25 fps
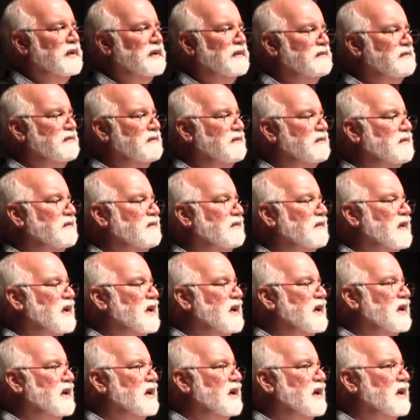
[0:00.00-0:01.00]
and
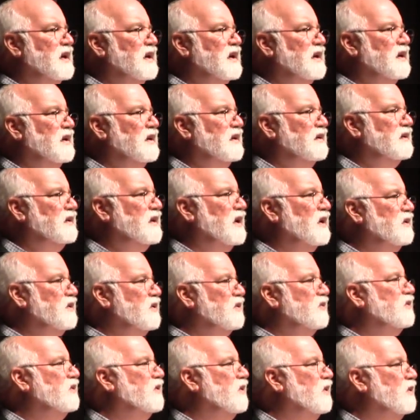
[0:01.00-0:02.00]
tell
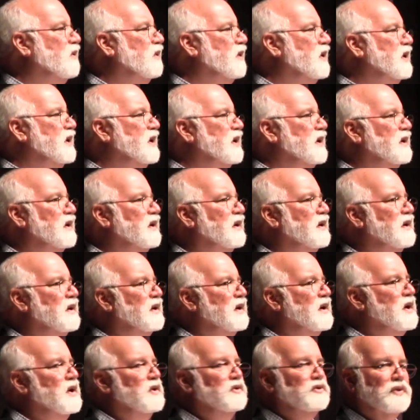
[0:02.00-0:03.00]
your story
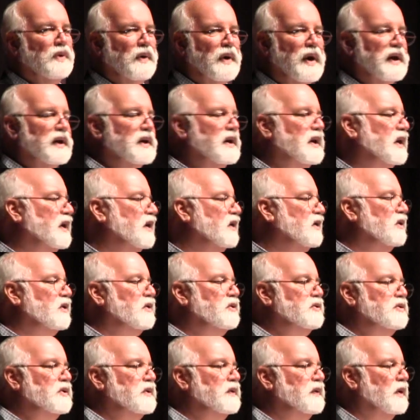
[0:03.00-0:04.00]
so I could
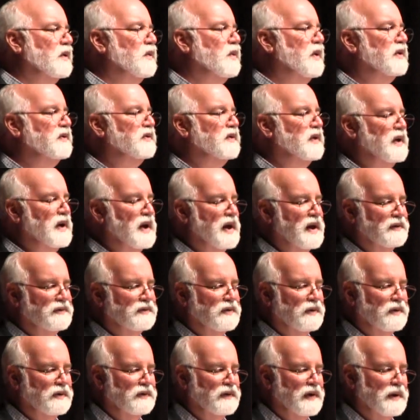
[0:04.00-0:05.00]
include you in the question and
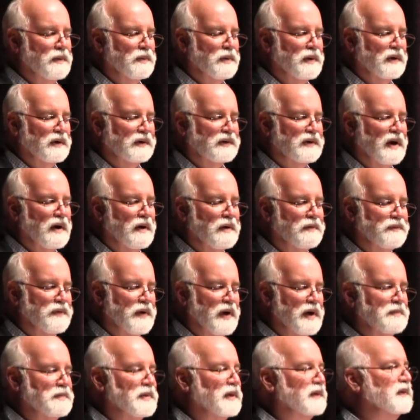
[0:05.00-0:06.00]
answer. And they were
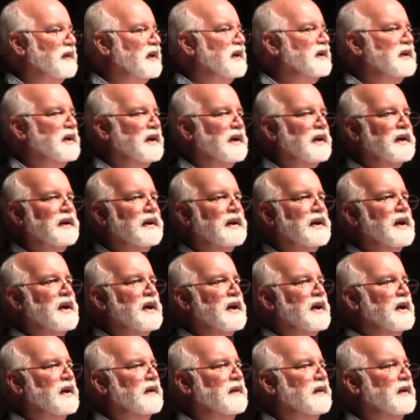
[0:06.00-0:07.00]
terrified, but they did it,
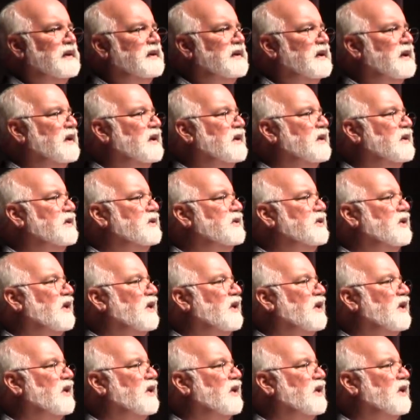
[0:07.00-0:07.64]
and they did a good